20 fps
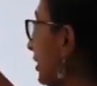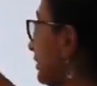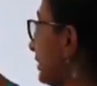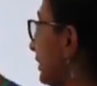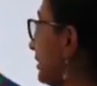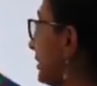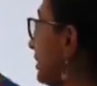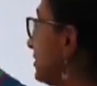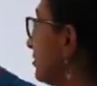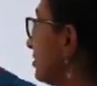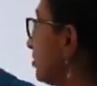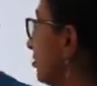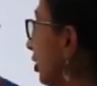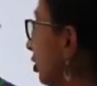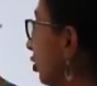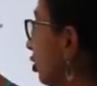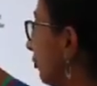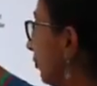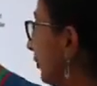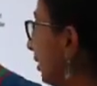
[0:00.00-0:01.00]
That is, this
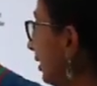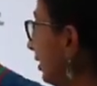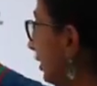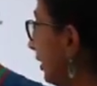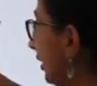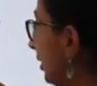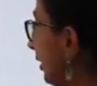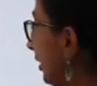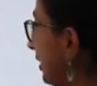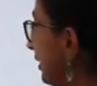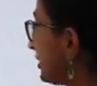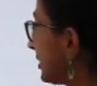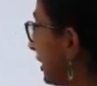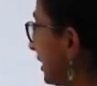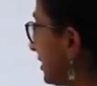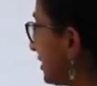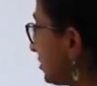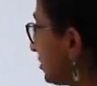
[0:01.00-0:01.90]
recombinant DNA starts